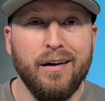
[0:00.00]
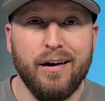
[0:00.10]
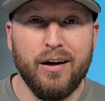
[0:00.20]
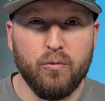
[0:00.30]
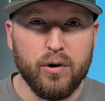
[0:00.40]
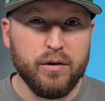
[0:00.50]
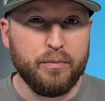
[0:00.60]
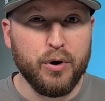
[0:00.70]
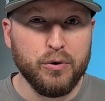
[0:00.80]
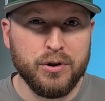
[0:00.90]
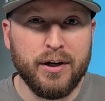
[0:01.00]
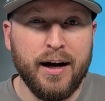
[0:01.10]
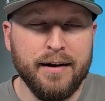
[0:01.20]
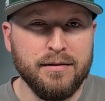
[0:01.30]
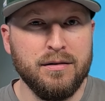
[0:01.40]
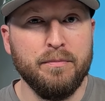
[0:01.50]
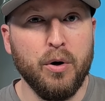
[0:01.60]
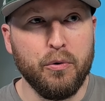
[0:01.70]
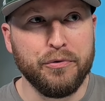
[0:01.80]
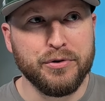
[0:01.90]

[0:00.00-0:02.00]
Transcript: And what are the pros and cons to both?